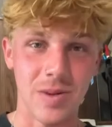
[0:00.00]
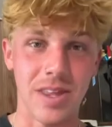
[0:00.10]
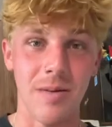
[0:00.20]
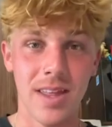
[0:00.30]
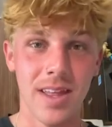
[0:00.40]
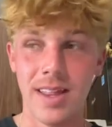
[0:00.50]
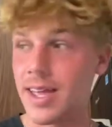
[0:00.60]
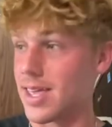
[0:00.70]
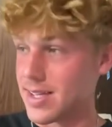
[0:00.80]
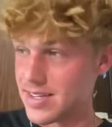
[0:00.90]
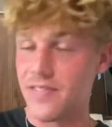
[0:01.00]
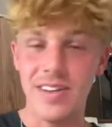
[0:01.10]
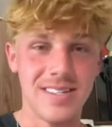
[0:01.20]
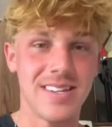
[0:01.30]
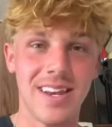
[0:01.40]
Him, like as if
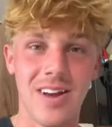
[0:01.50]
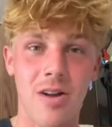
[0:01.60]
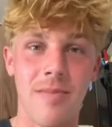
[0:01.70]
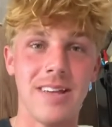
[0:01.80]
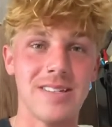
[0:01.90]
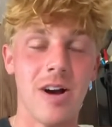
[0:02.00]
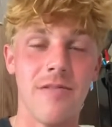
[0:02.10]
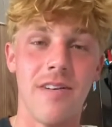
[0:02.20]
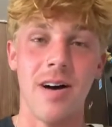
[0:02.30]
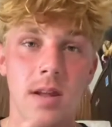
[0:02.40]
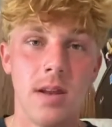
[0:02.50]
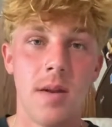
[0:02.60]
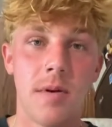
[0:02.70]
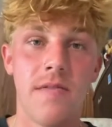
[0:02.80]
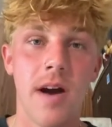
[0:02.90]
He's sitting on my sofa.
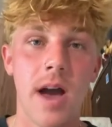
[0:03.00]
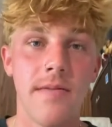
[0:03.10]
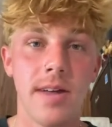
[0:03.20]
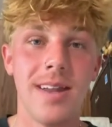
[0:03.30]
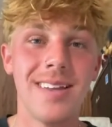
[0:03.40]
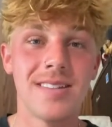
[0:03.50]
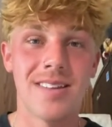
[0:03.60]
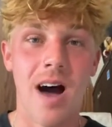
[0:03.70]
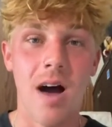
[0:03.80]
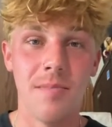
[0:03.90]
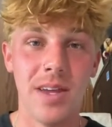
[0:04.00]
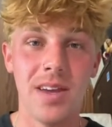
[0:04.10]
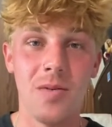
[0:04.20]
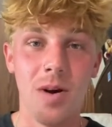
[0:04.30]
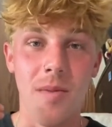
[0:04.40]
Number 5, it has taught
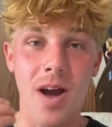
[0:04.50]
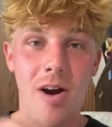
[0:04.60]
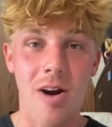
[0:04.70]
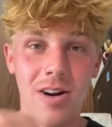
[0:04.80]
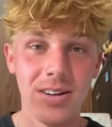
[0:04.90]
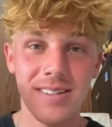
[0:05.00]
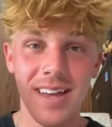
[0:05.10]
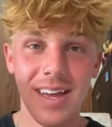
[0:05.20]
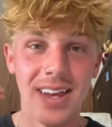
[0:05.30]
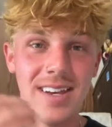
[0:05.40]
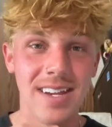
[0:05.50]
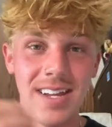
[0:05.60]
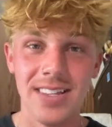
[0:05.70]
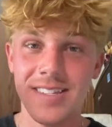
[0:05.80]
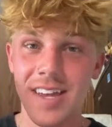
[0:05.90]
me what my heart
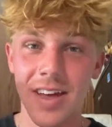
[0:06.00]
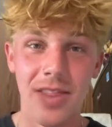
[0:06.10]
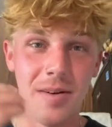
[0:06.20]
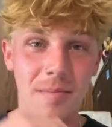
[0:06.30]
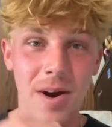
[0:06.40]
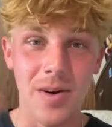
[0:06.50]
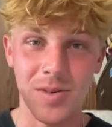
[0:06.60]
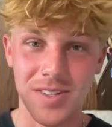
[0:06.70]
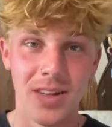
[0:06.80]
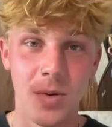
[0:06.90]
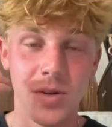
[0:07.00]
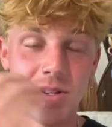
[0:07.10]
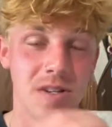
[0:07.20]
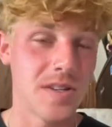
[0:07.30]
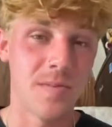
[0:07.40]
needs the most, which
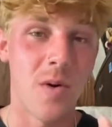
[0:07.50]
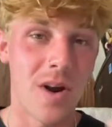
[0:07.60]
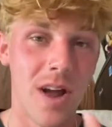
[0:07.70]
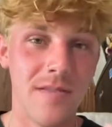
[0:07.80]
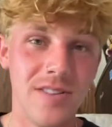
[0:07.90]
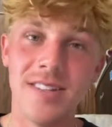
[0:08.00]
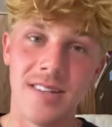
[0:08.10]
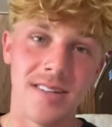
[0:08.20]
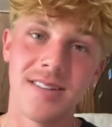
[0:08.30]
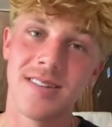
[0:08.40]
is just more of Jesus.